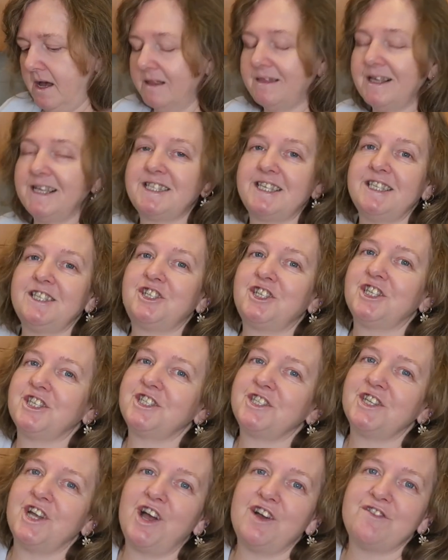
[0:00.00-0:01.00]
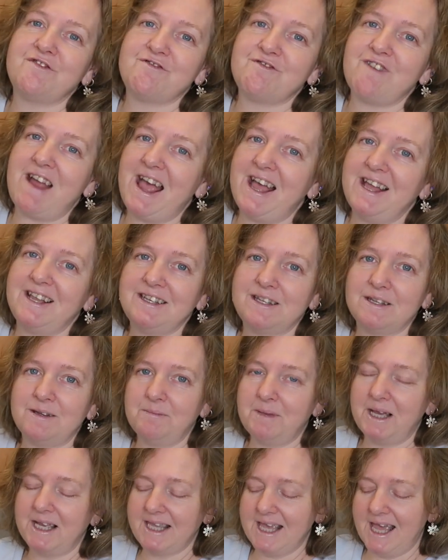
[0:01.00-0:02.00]
This is just a
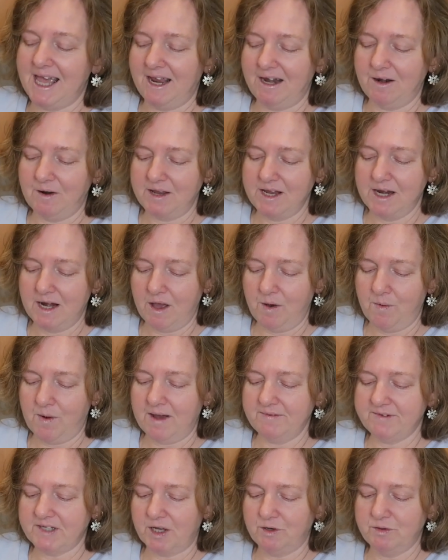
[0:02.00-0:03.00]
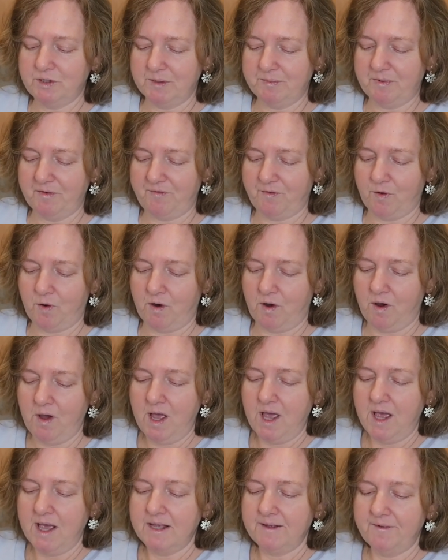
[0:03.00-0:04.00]
random, again, you know, I've told you before,
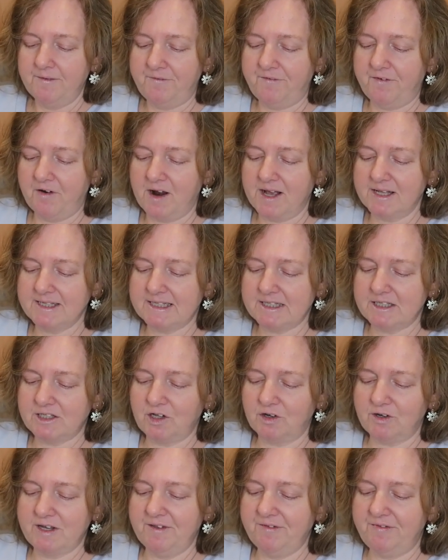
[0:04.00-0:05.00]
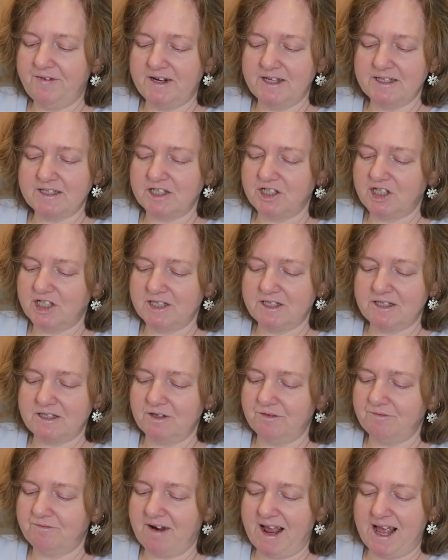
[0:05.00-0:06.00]
for us, stocking fillers are just
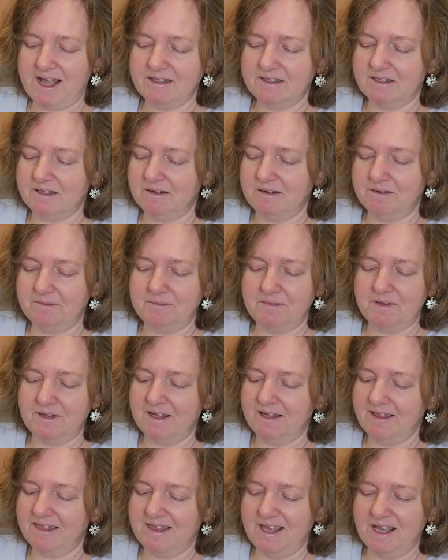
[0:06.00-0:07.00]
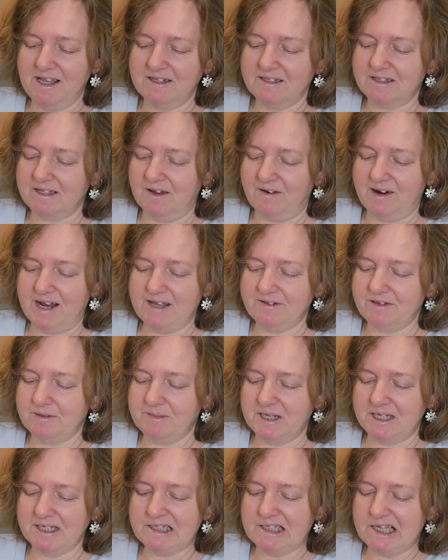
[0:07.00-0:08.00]
random things, don't have to
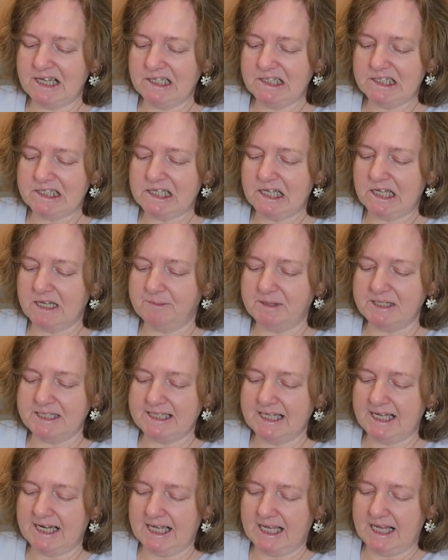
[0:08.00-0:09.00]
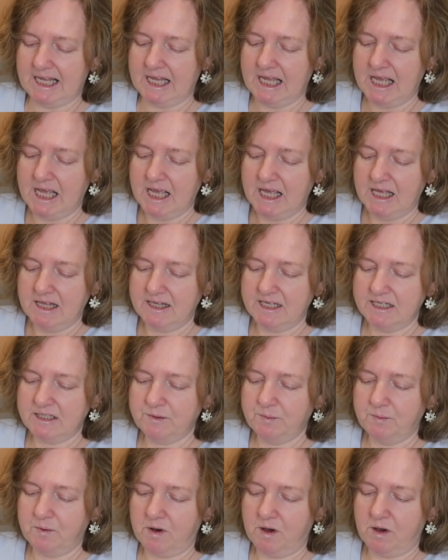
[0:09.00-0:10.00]
make sense, they could be silly.
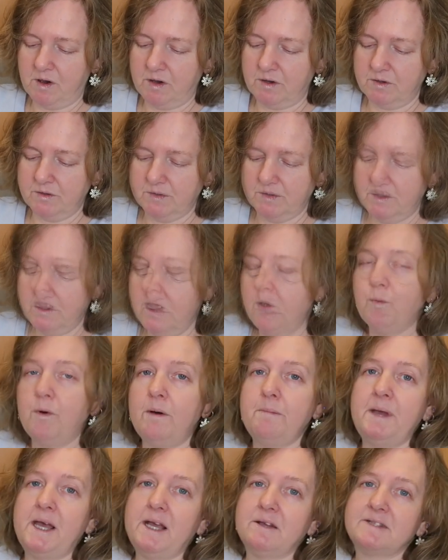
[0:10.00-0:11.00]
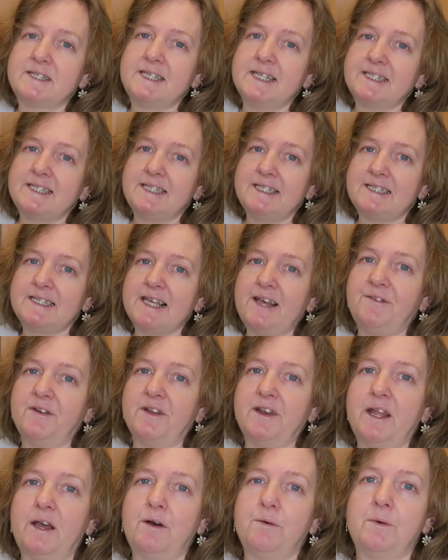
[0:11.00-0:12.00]
This was
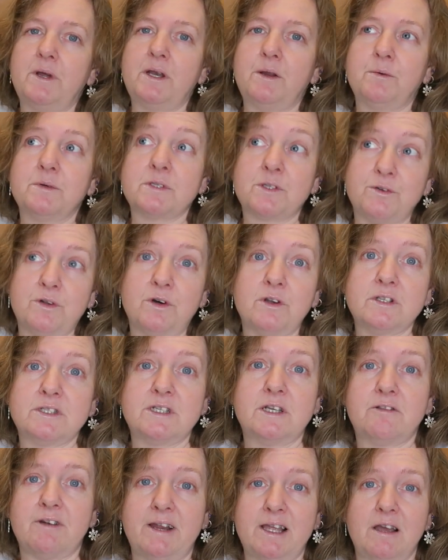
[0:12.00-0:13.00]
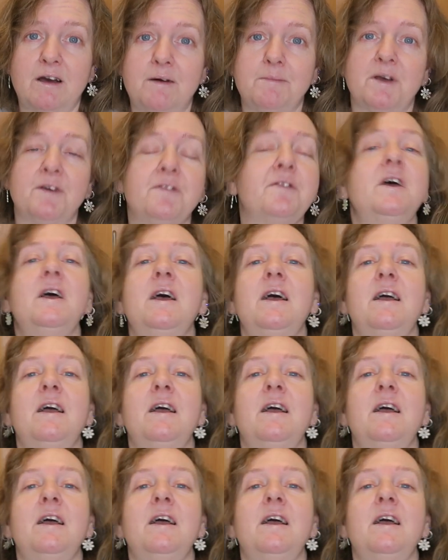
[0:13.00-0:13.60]
£1.67. Now, when I was on holiday in Great Yarmouth,